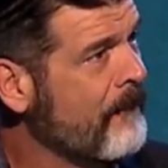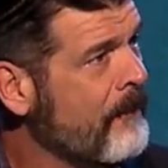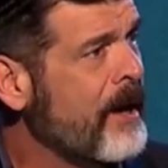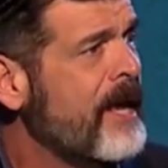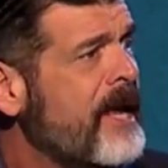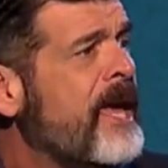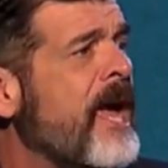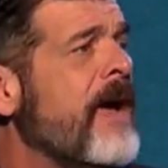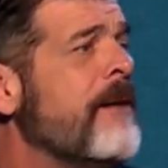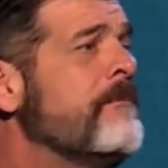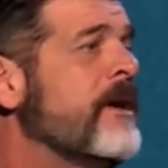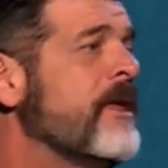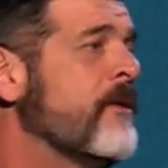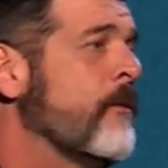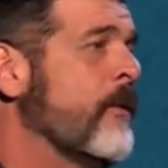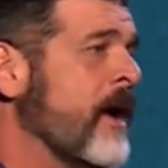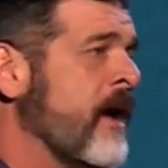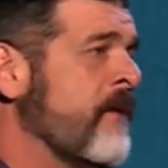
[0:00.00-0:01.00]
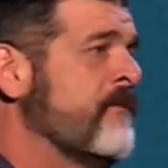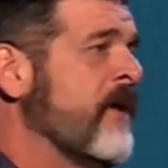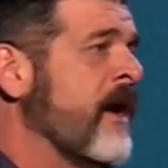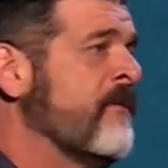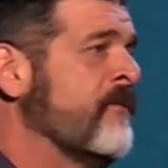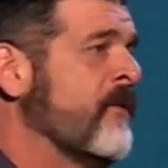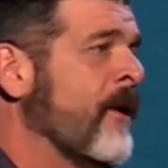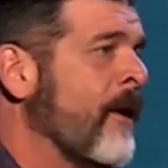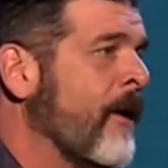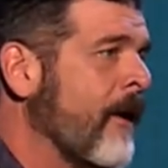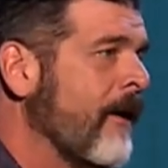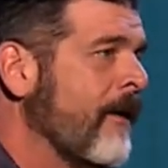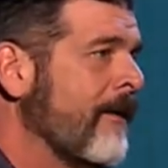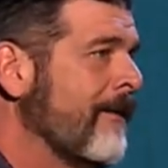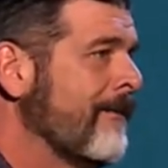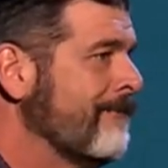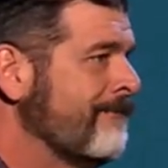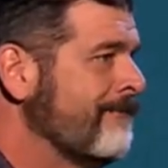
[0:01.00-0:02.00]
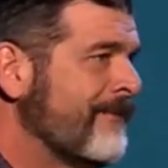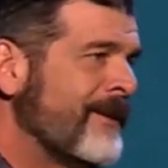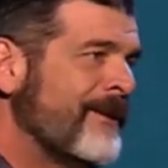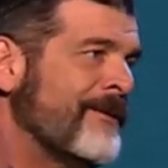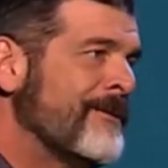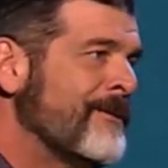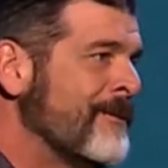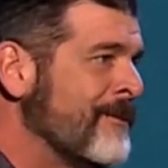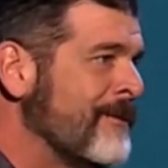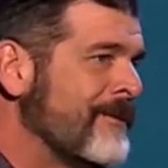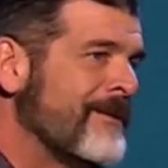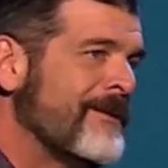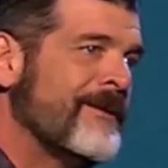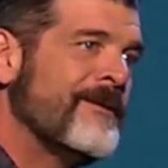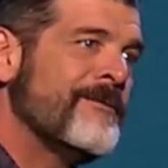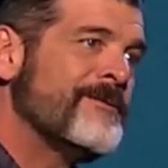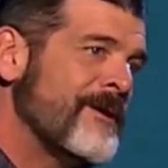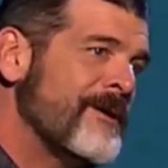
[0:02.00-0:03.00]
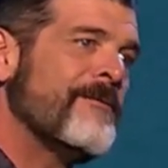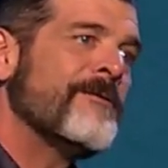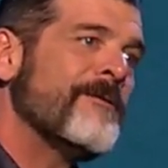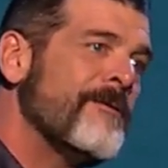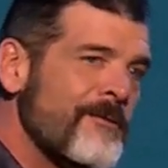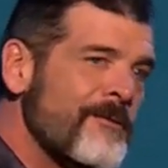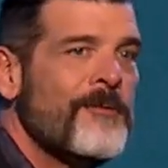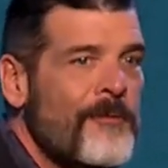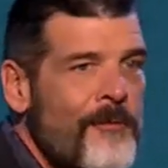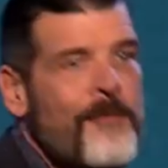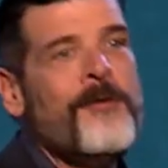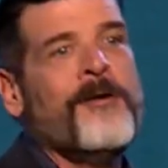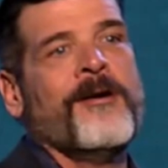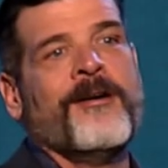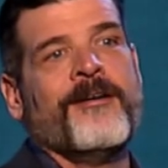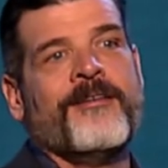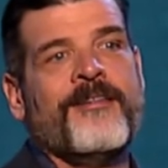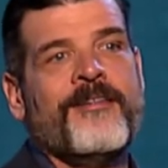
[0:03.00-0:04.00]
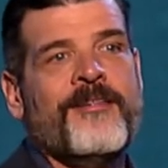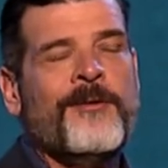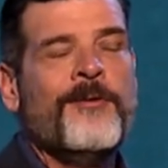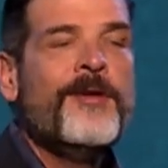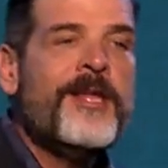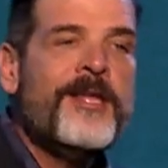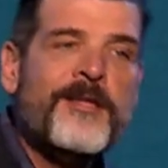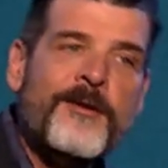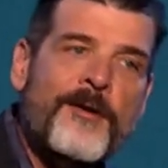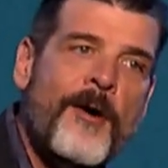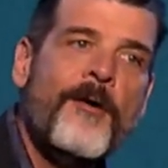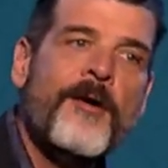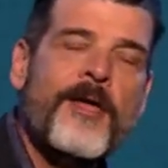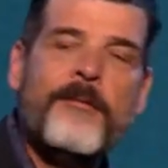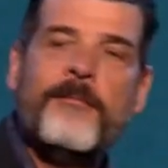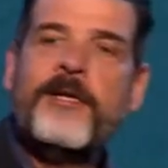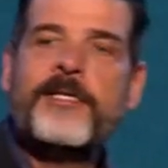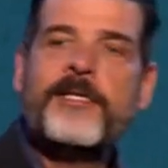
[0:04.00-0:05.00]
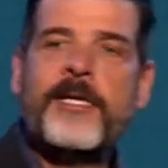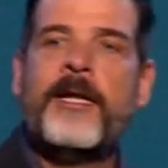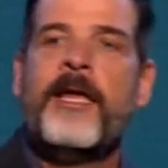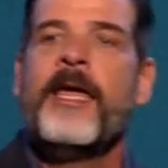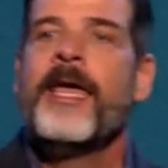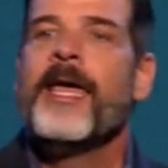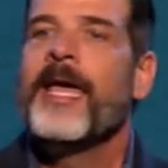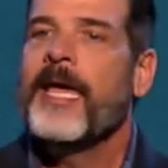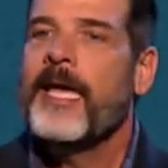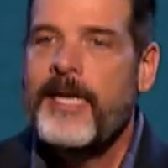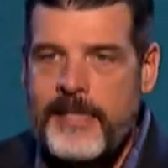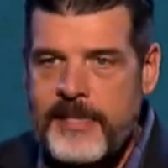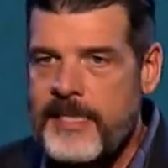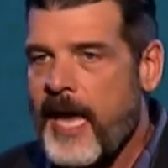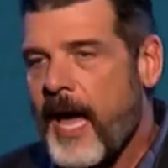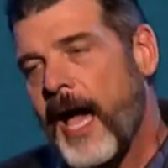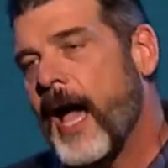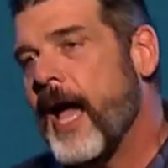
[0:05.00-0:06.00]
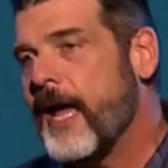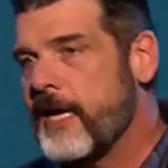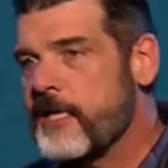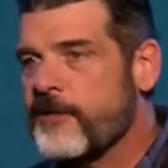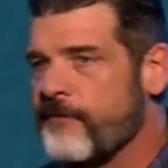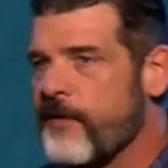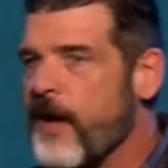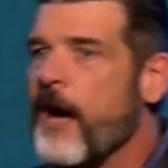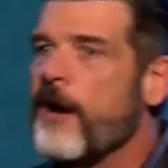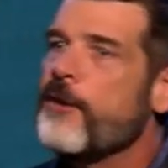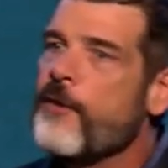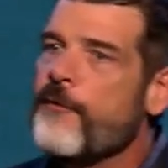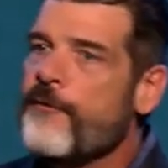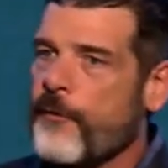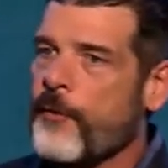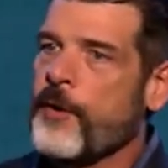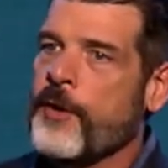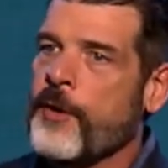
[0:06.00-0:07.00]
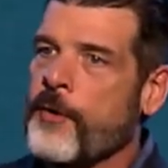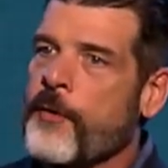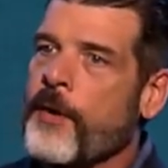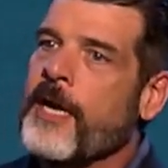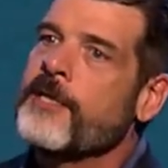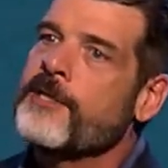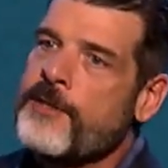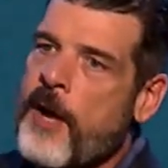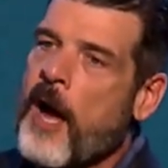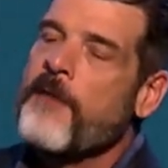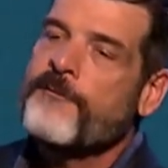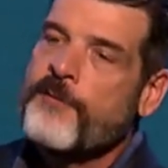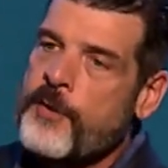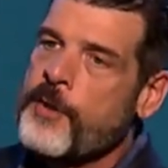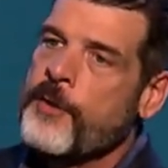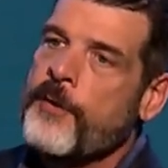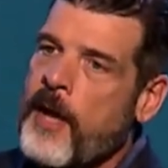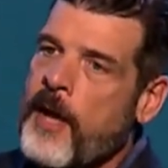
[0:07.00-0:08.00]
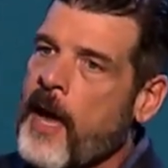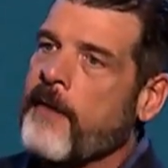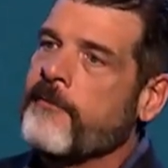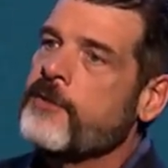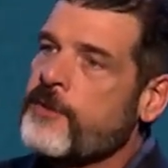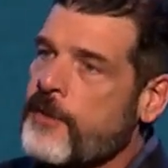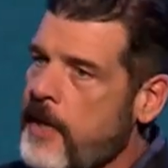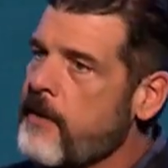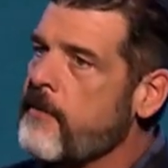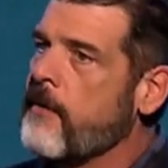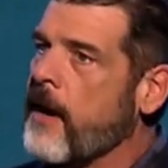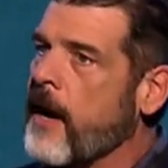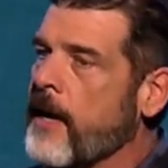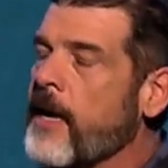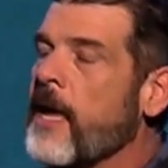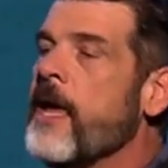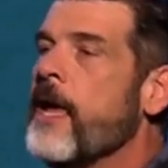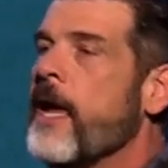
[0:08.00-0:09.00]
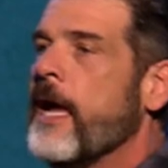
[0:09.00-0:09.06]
But it can't be the way if I fall. Dude, you don't know the Lord. You need to know Him. Listen, His highest value for you is not for you to have a train wreck.